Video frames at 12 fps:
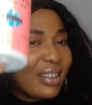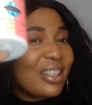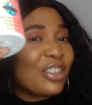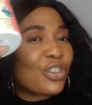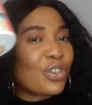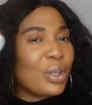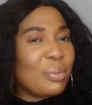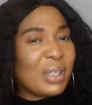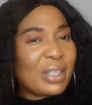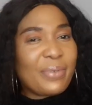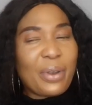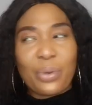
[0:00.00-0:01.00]
This cream
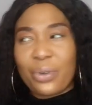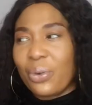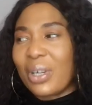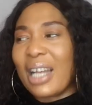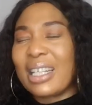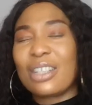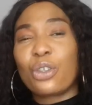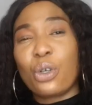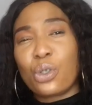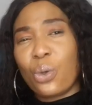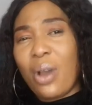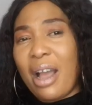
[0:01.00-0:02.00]
is very good, and it
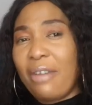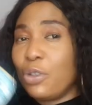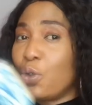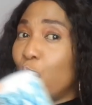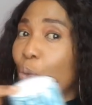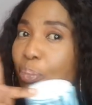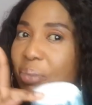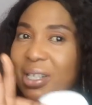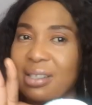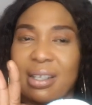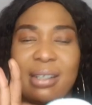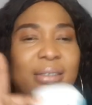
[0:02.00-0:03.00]
also have
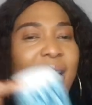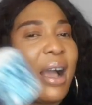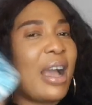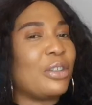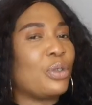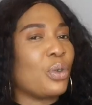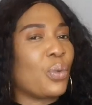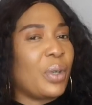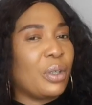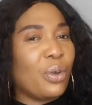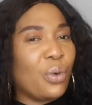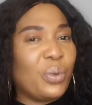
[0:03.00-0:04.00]
2%
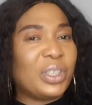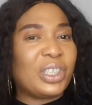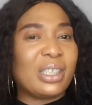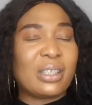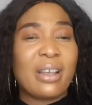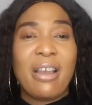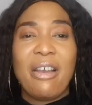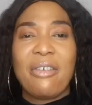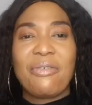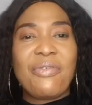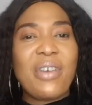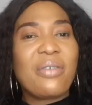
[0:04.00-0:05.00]
hydroquinone, which is
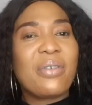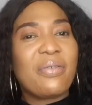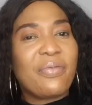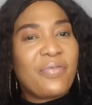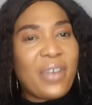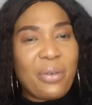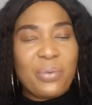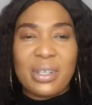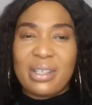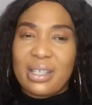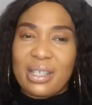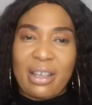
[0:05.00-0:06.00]
very, very
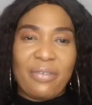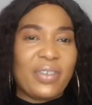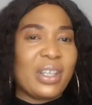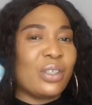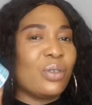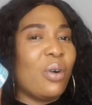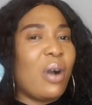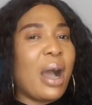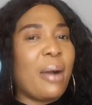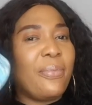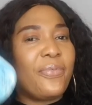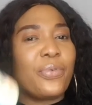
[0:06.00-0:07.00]
safe. It's not
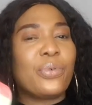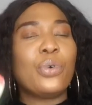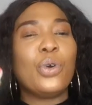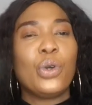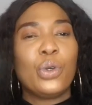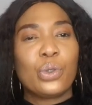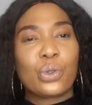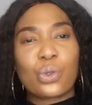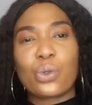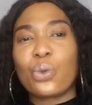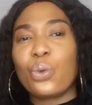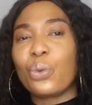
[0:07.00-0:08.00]
harmful
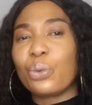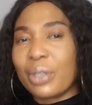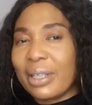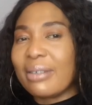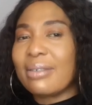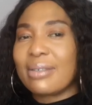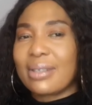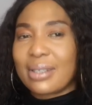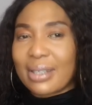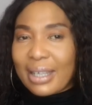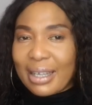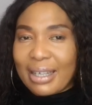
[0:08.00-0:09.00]
to the
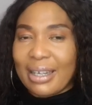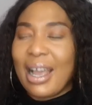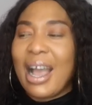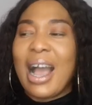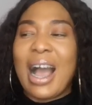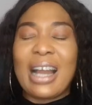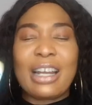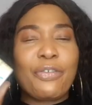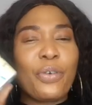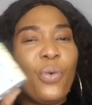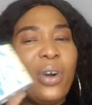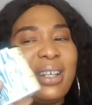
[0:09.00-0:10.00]
skin. And
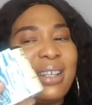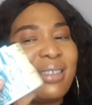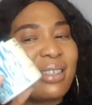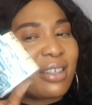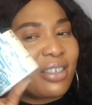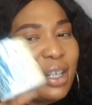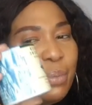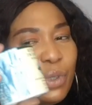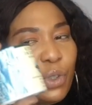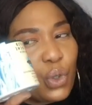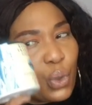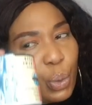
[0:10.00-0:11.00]
if you want this
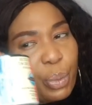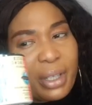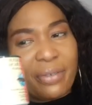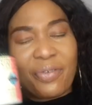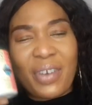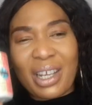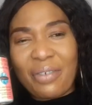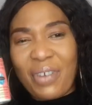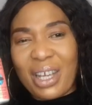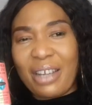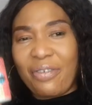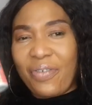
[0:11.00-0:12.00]
cream to be very,
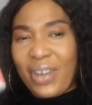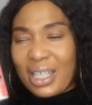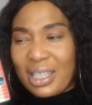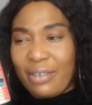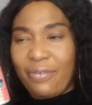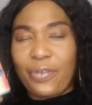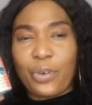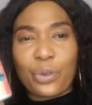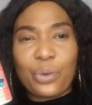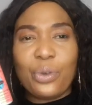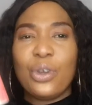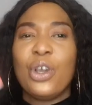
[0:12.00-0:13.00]
very effective for
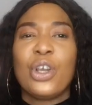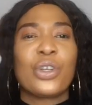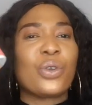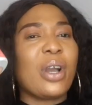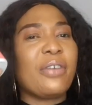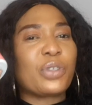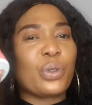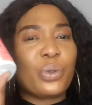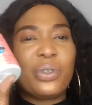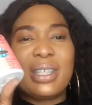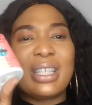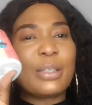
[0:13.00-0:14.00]
you, you have to
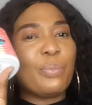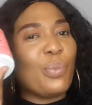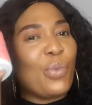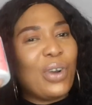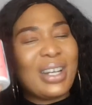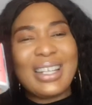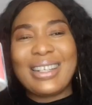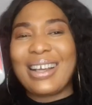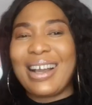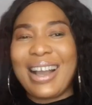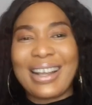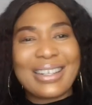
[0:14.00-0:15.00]
use it morning
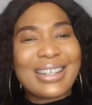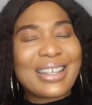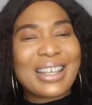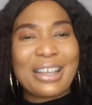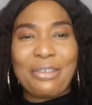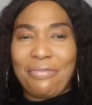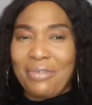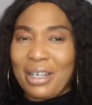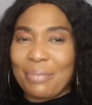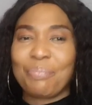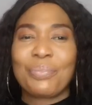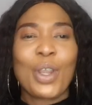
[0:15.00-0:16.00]
and
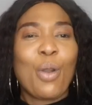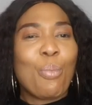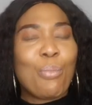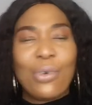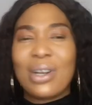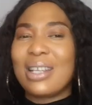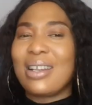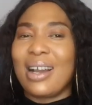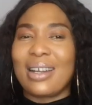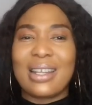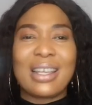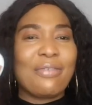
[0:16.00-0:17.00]
evening. Morning
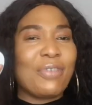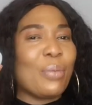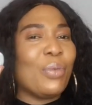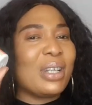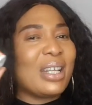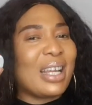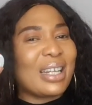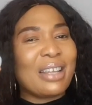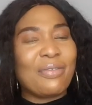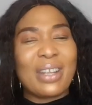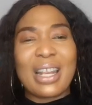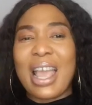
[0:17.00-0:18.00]
and evening, morning and
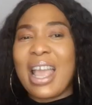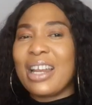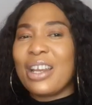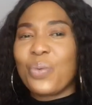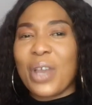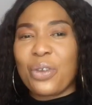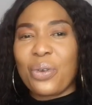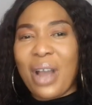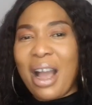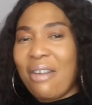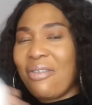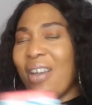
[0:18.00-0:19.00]
evening. Anywhere you
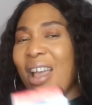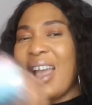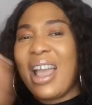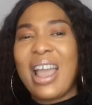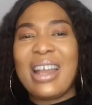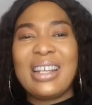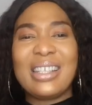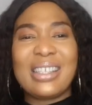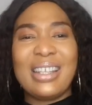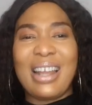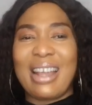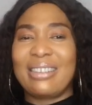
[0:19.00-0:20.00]
have
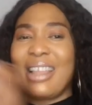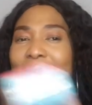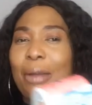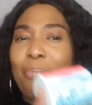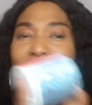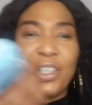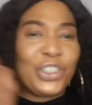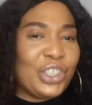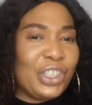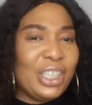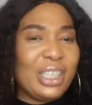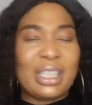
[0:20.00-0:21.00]
anything like dark
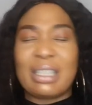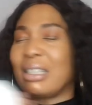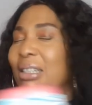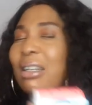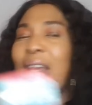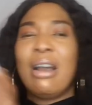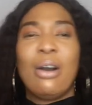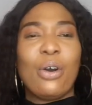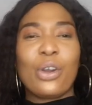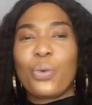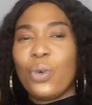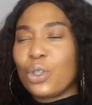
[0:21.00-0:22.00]
patches,
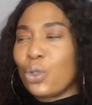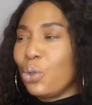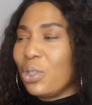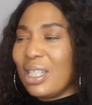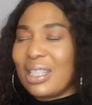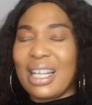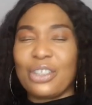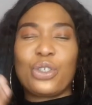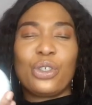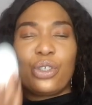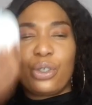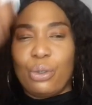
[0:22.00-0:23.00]
or you want to use it as
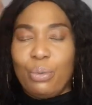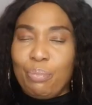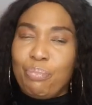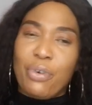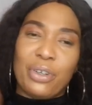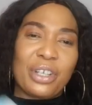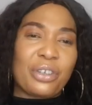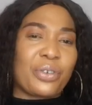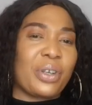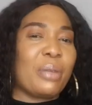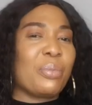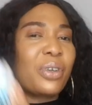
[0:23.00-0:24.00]
just your body
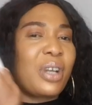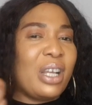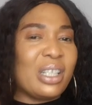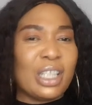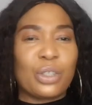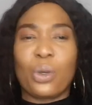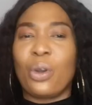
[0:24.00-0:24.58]
cream, you can use it.